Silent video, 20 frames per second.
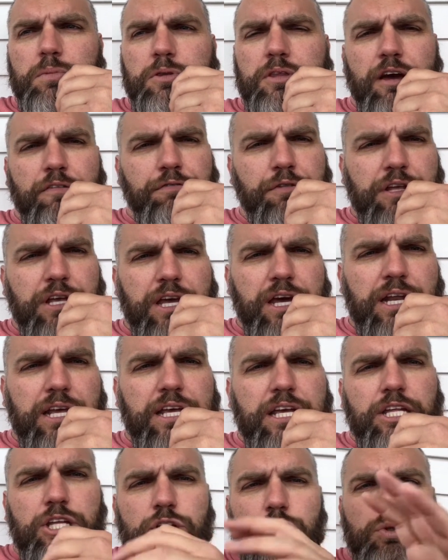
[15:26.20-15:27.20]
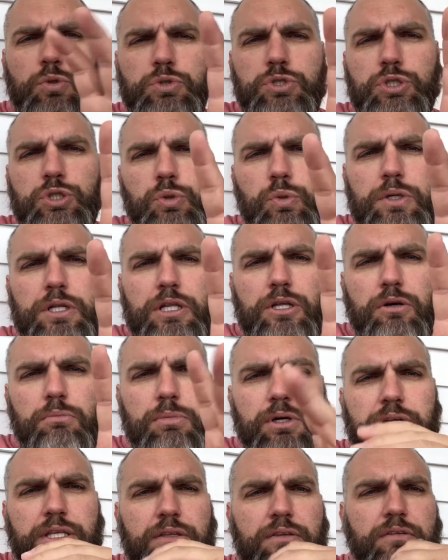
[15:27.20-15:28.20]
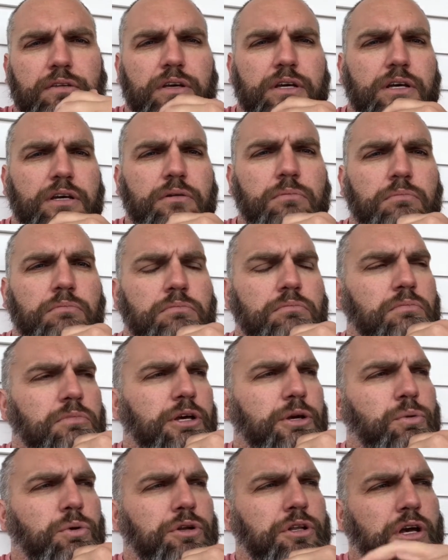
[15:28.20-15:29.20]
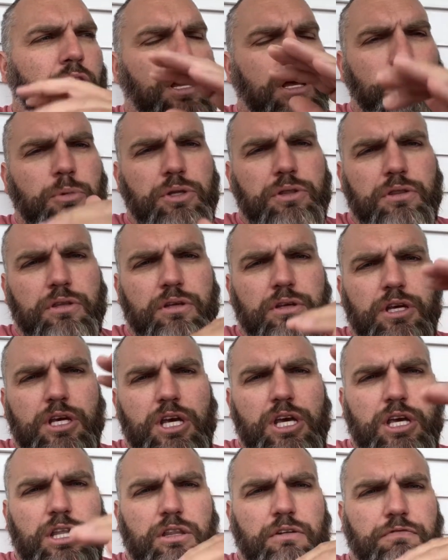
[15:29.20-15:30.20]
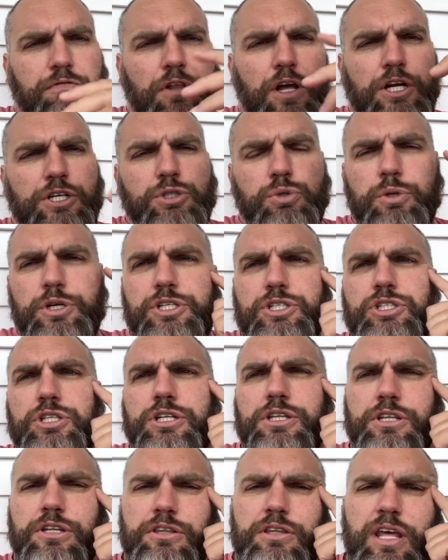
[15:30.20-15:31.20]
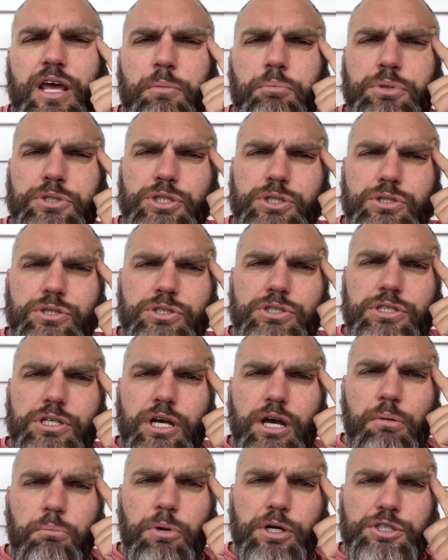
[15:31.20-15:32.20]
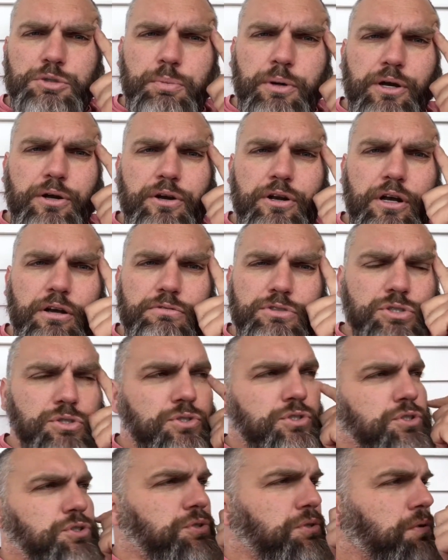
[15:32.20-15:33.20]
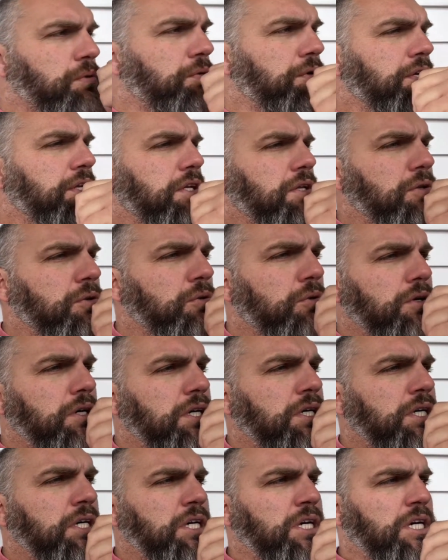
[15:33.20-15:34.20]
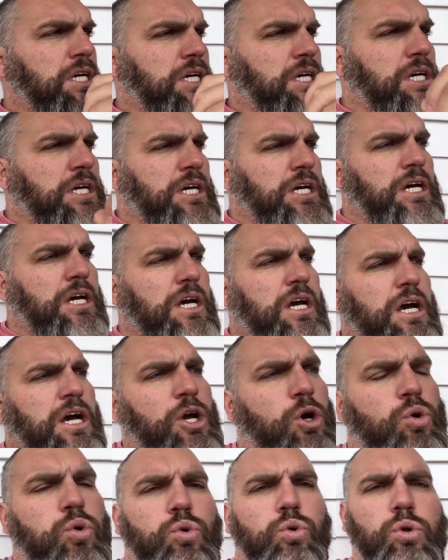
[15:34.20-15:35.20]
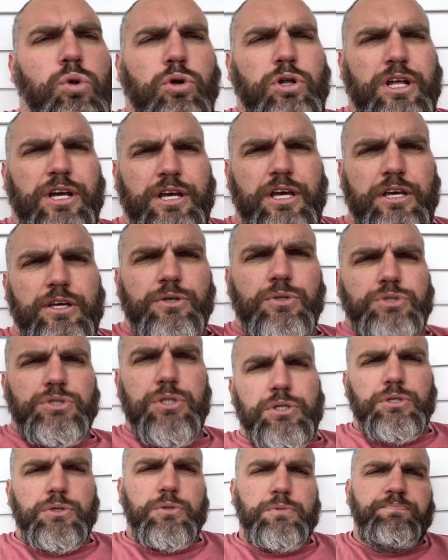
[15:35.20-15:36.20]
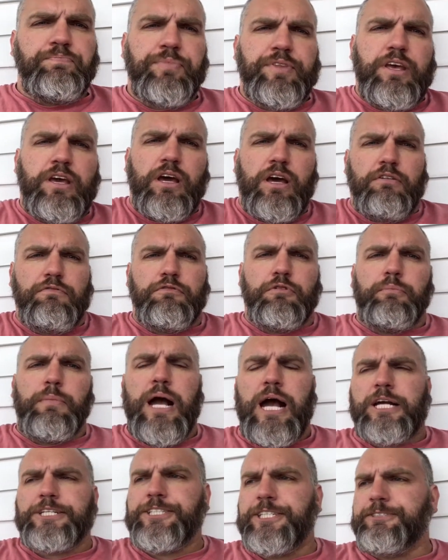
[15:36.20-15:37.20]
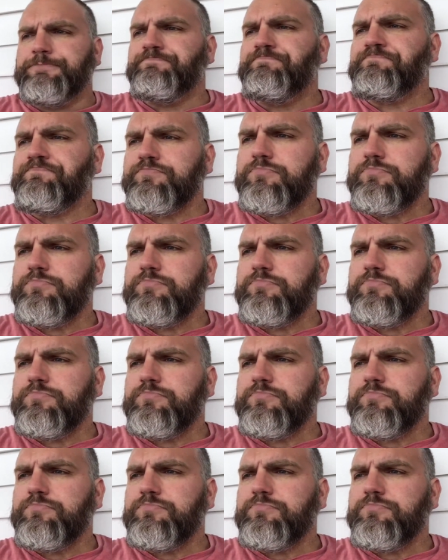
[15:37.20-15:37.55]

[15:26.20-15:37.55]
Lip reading: Definitely got to get used to it a little bit. Like we're talking about the fluctuation in the temperatures. Much better than obviously just throwing it into a cooler like I used to do for mashing.